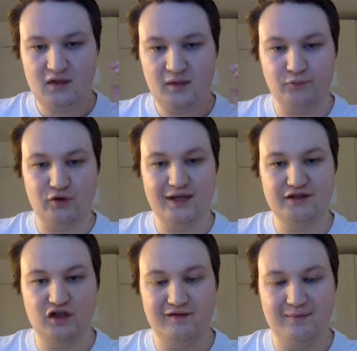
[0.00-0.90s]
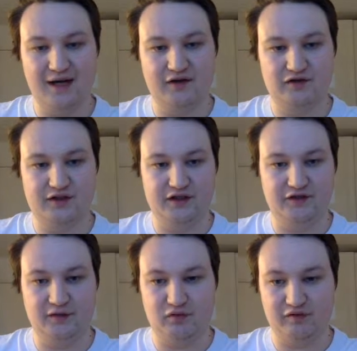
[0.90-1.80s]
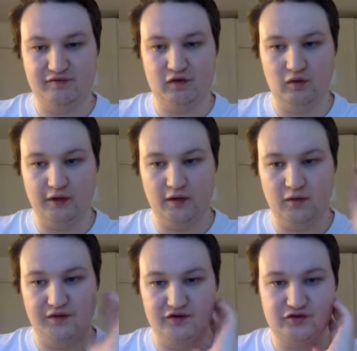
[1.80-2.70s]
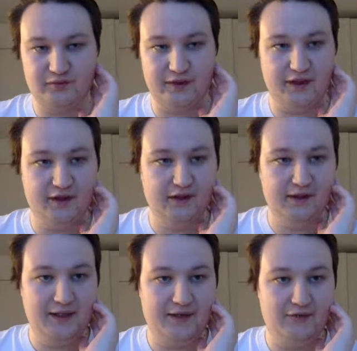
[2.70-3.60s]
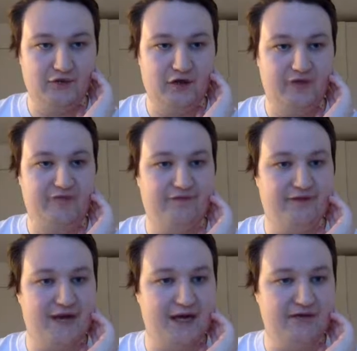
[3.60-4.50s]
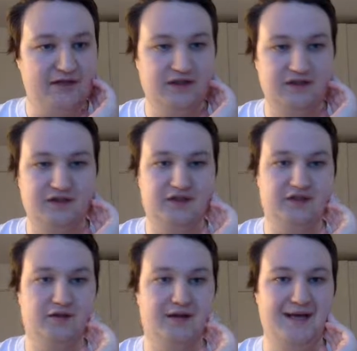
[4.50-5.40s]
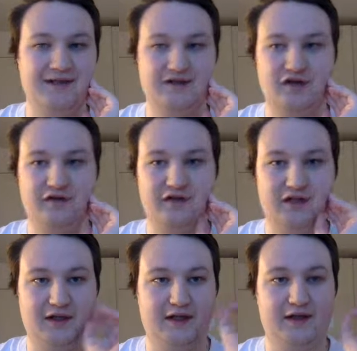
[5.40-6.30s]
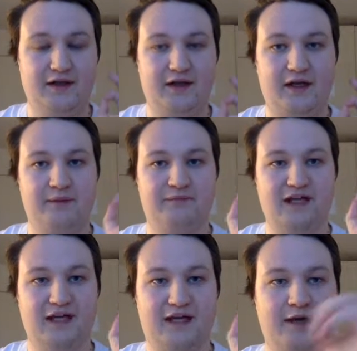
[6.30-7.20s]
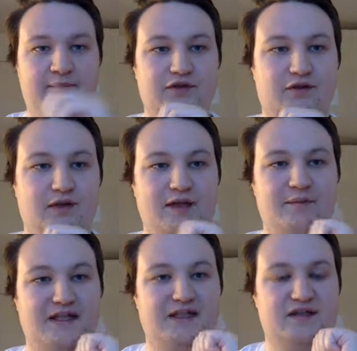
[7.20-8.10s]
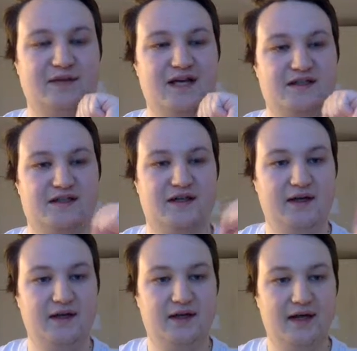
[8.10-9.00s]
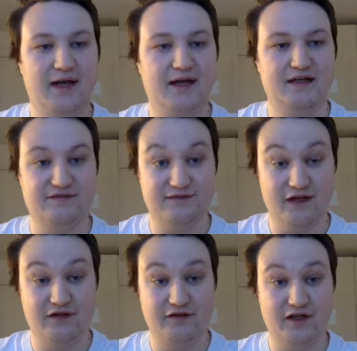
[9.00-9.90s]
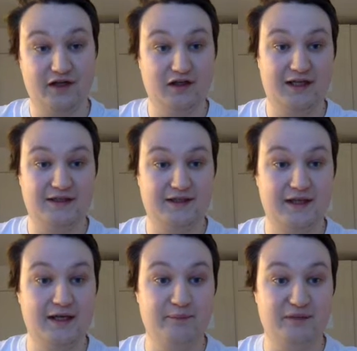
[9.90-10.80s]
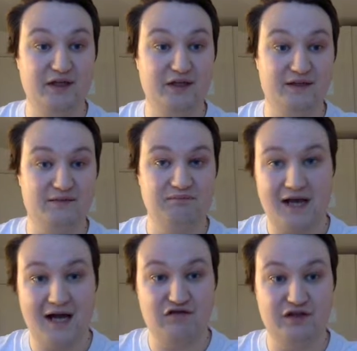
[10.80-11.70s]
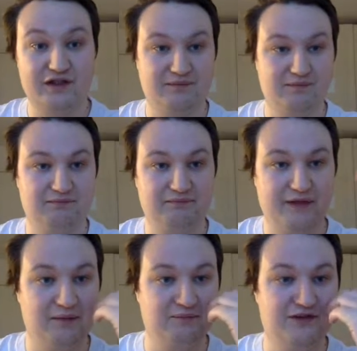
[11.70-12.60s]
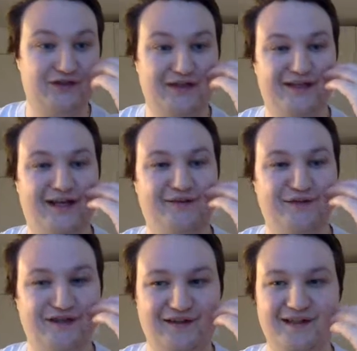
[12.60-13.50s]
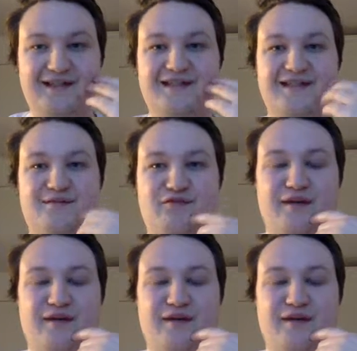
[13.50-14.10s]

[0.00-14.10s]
brands of Habanos here in their portfolio on the screen, and then we've got 5 tiers here. So S is obviously like the creme de la creme, so only the best of the best. A is very, very good, I'd say. B is average. Yeah, straight down the middle. C is pretty